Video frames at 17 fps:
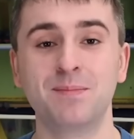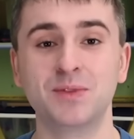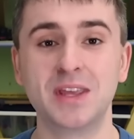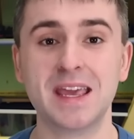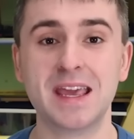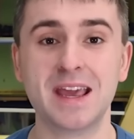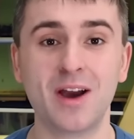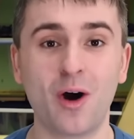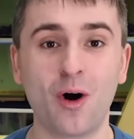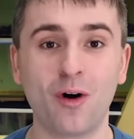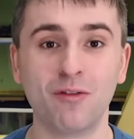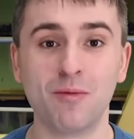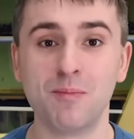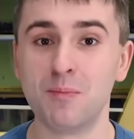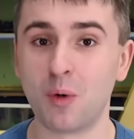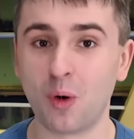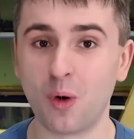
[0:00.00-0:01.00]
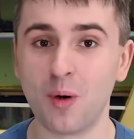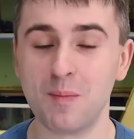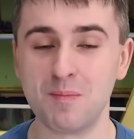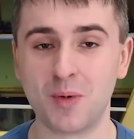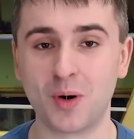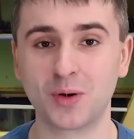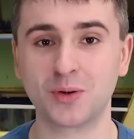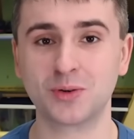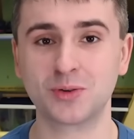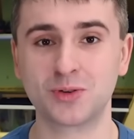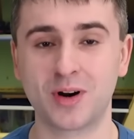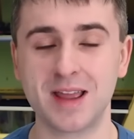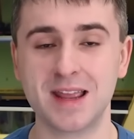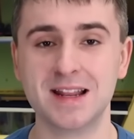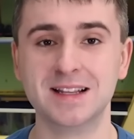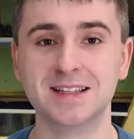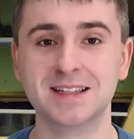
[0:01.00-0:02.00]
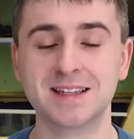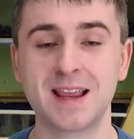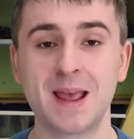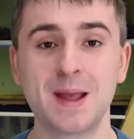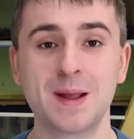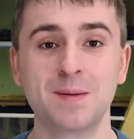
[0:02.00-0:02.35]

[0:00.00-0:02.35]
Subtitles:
year of more model trains.